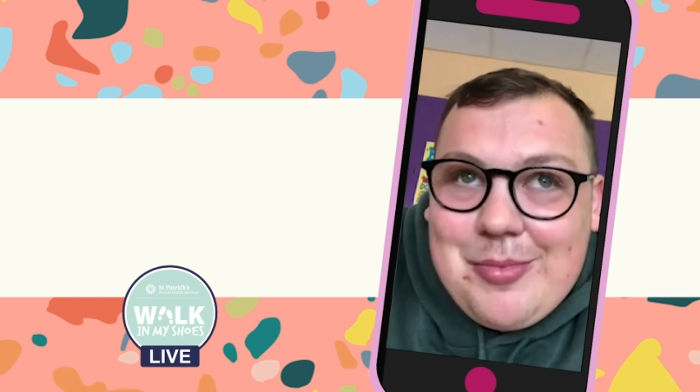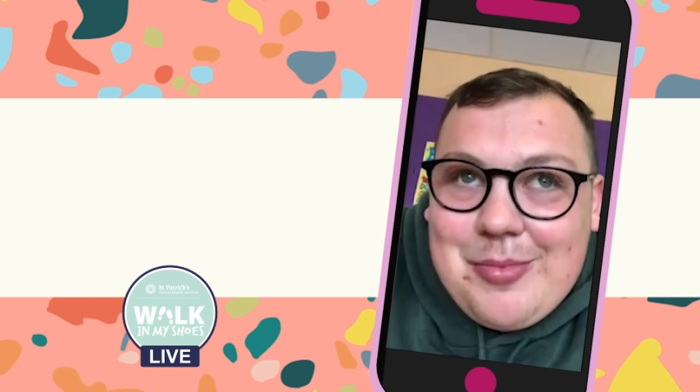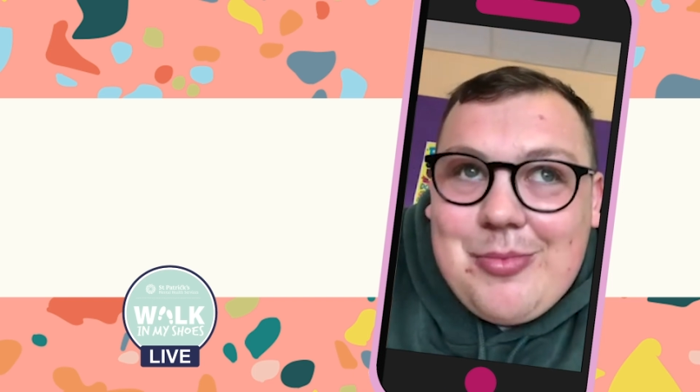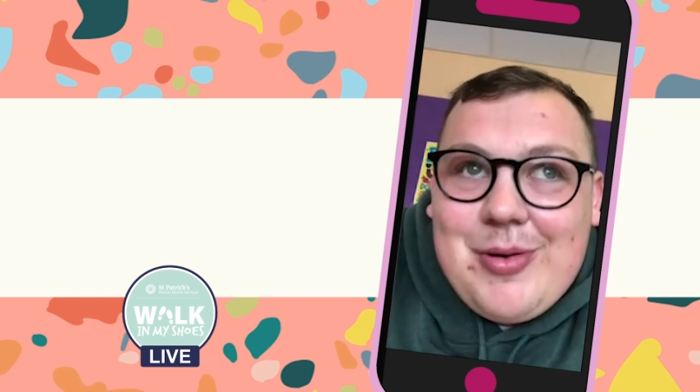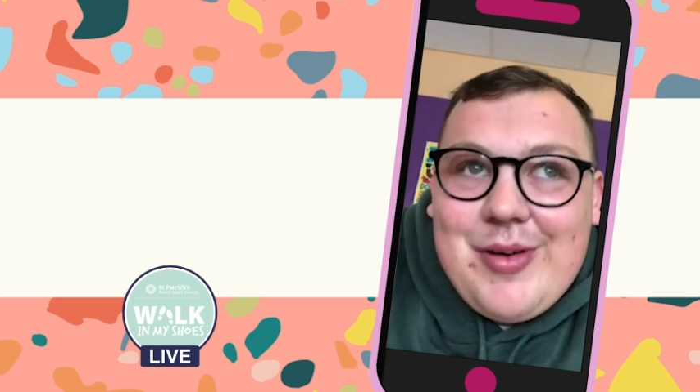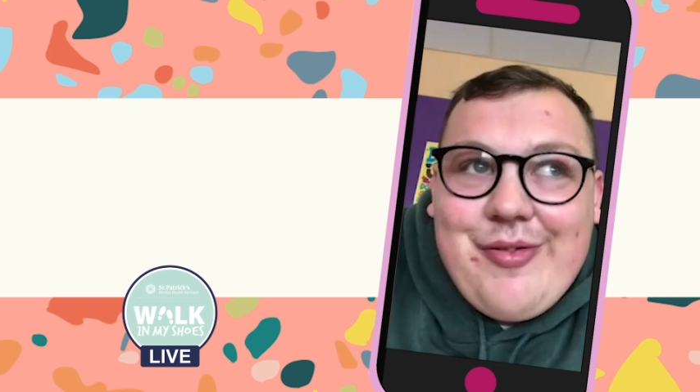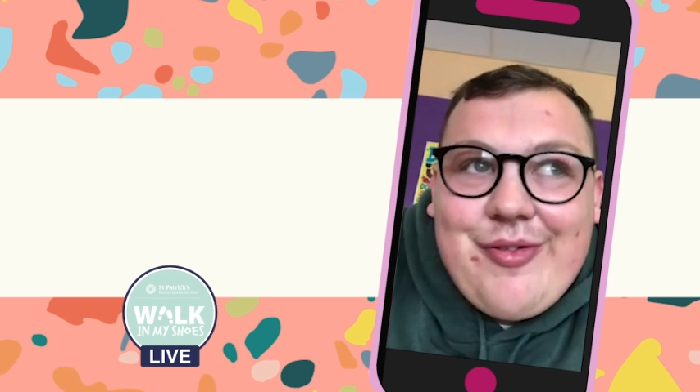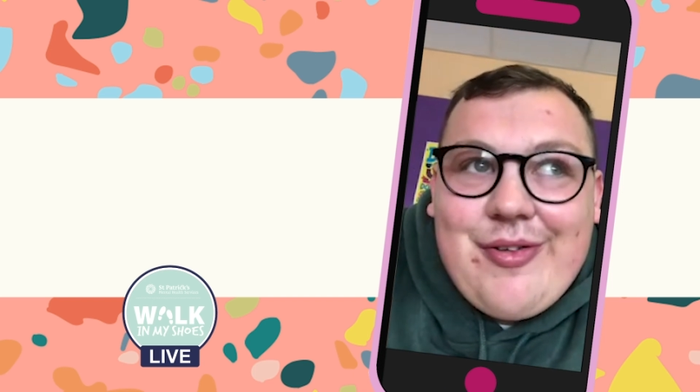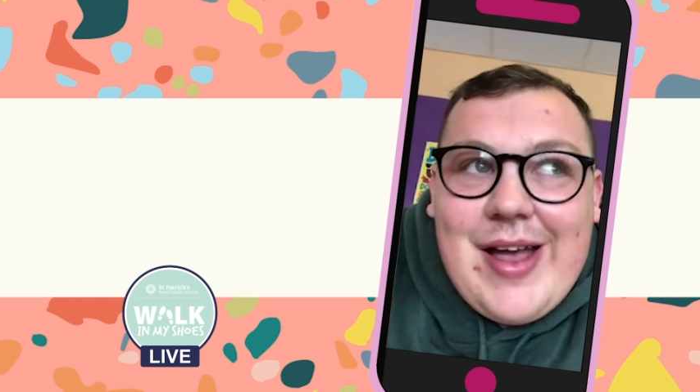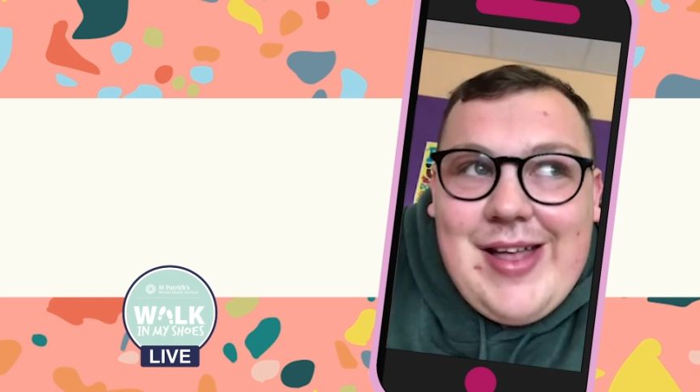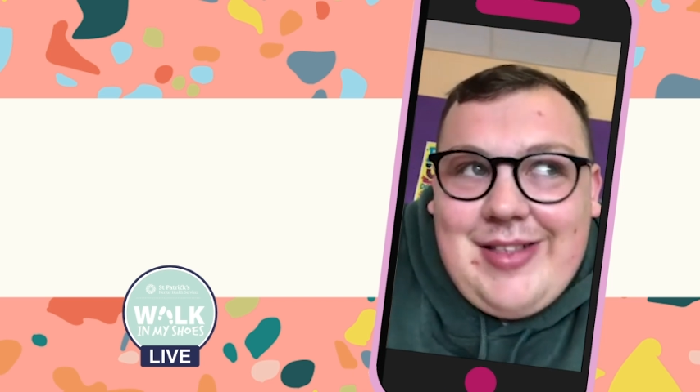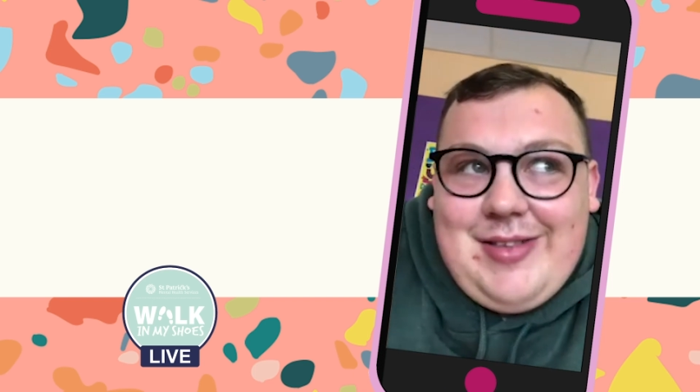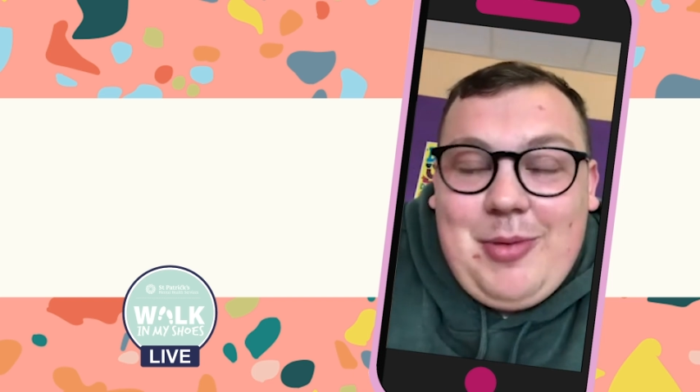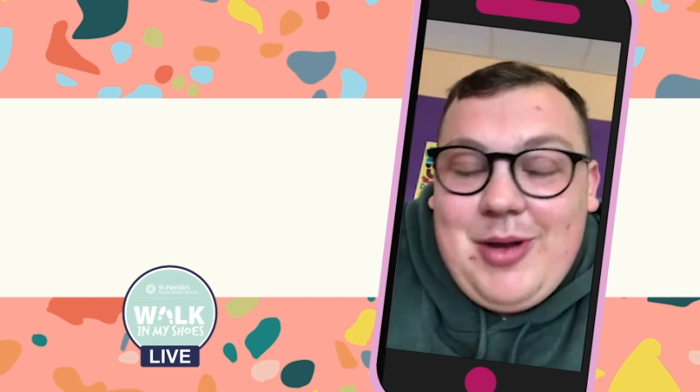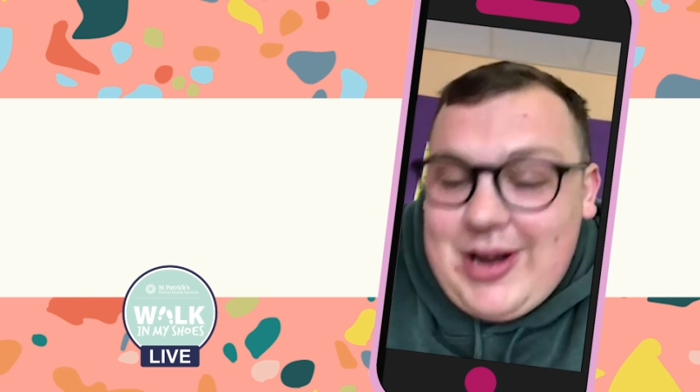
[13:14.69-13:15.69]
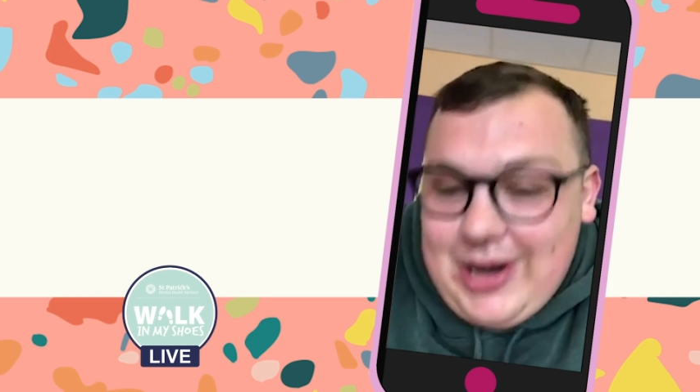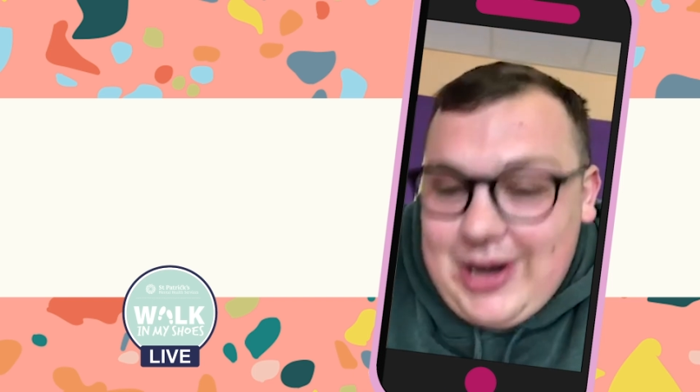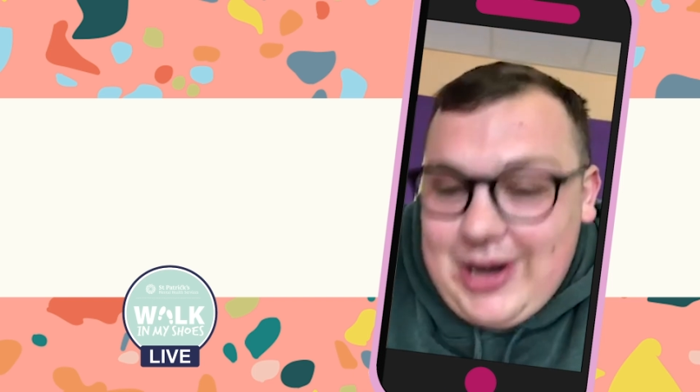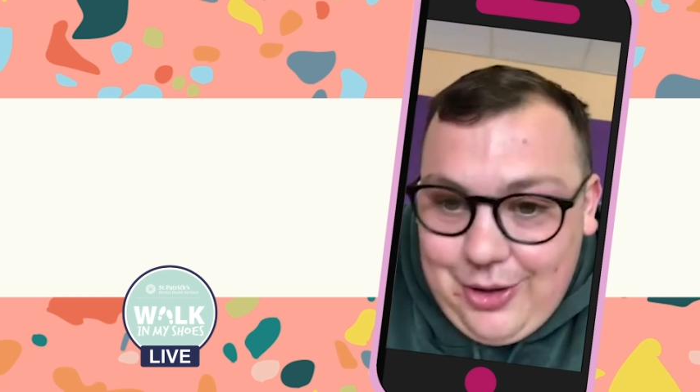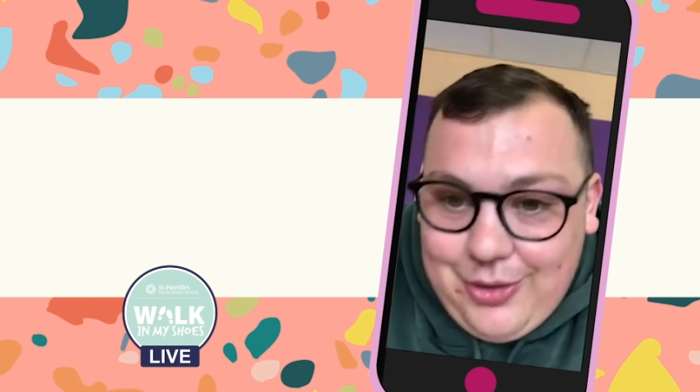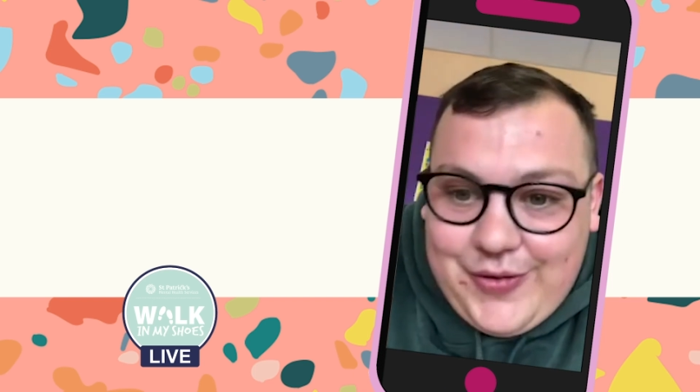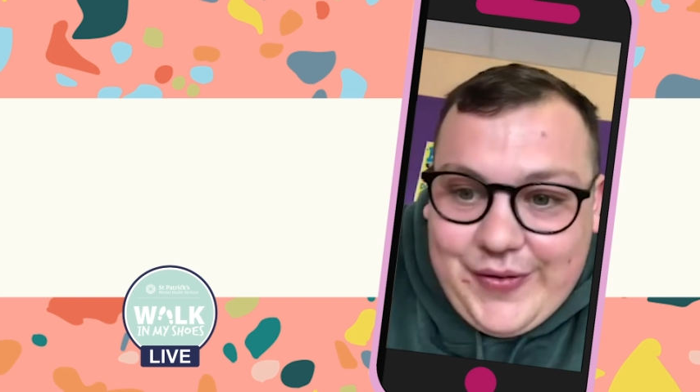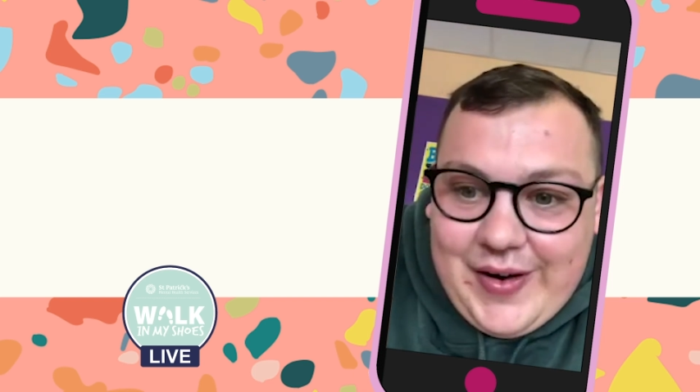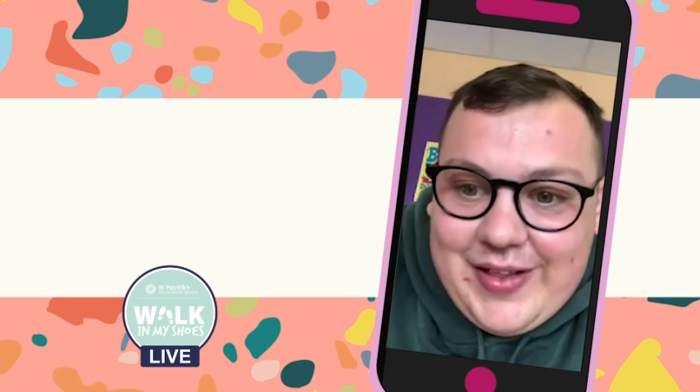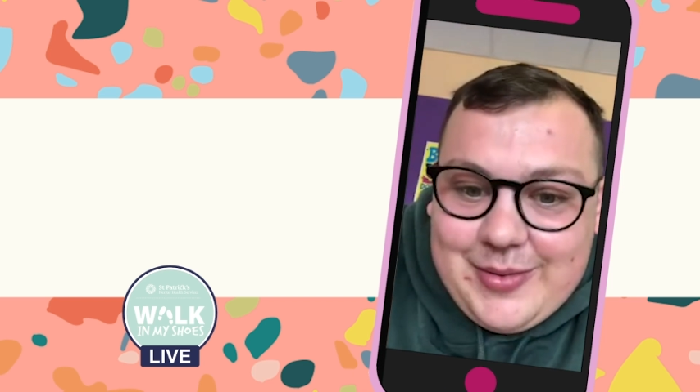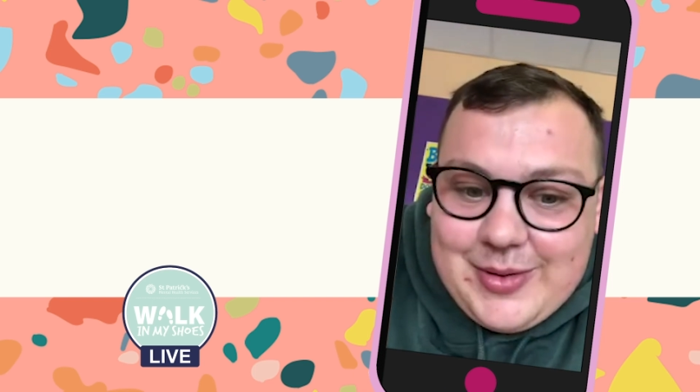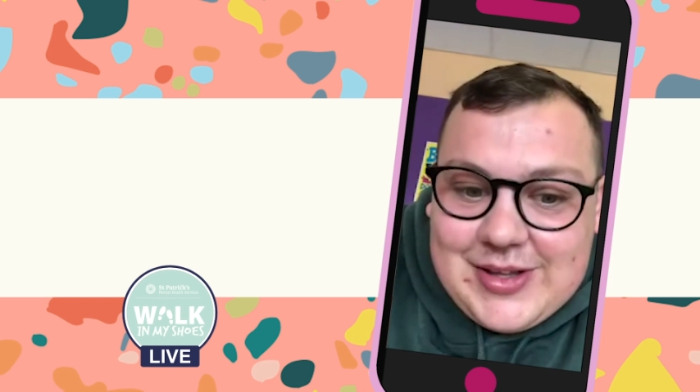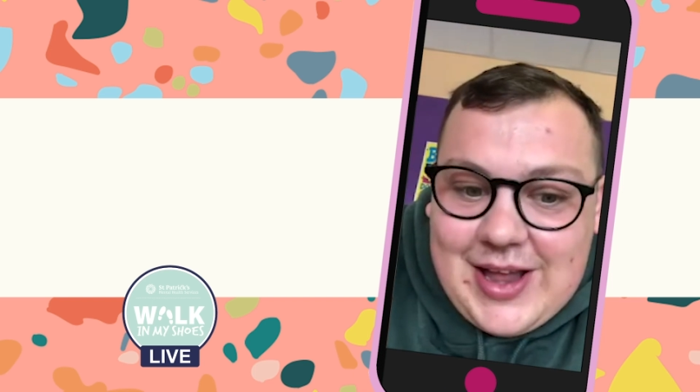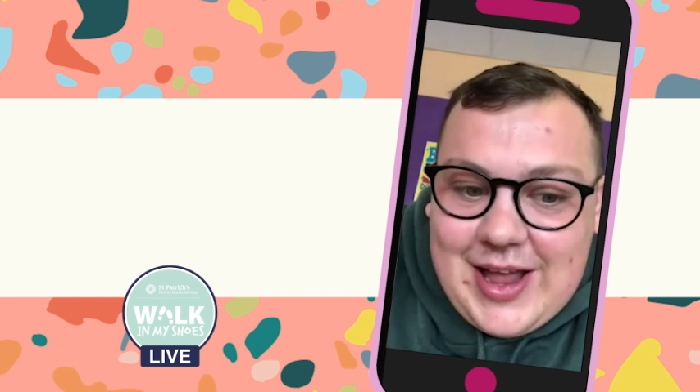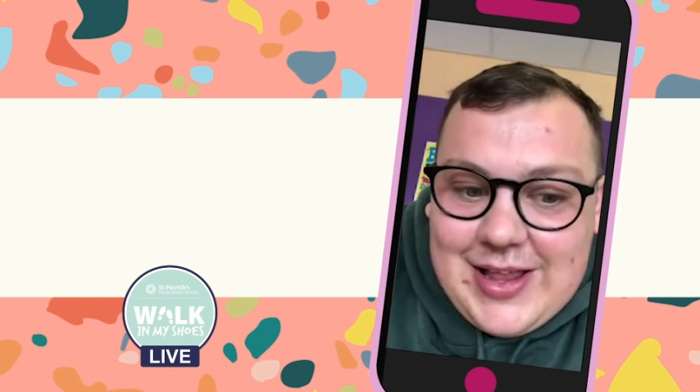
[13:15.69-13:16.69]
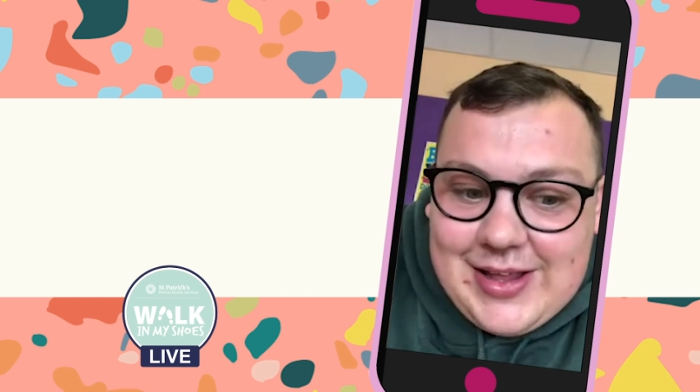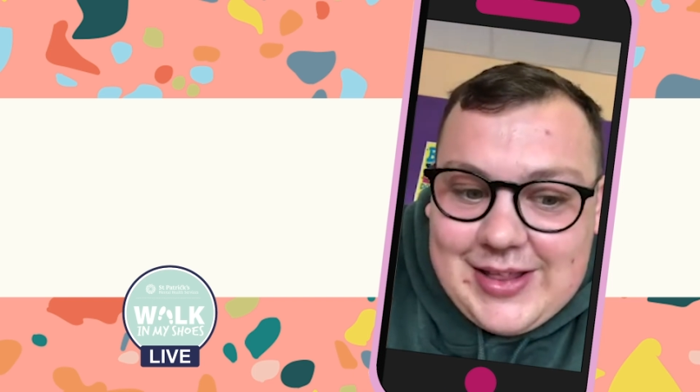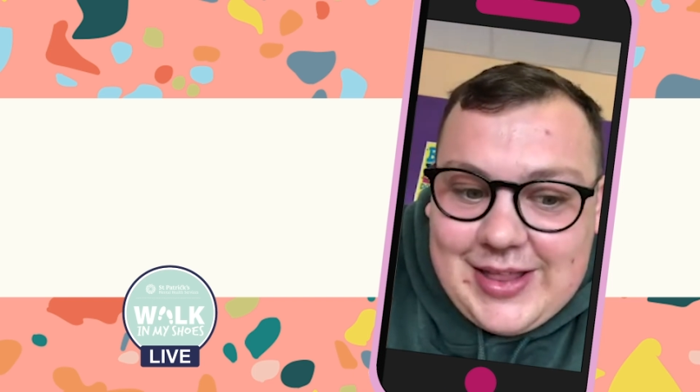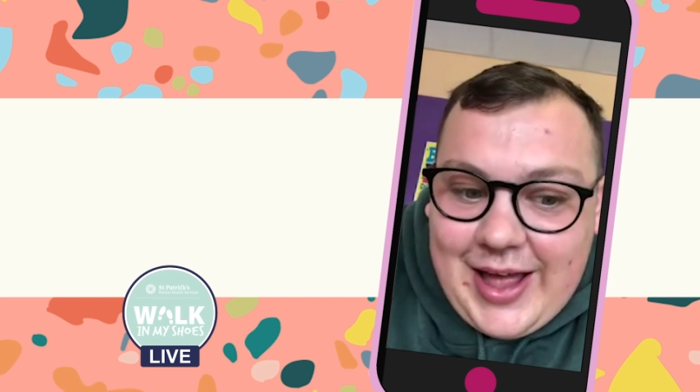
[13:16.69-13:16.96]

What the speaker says: but my close friends will tell you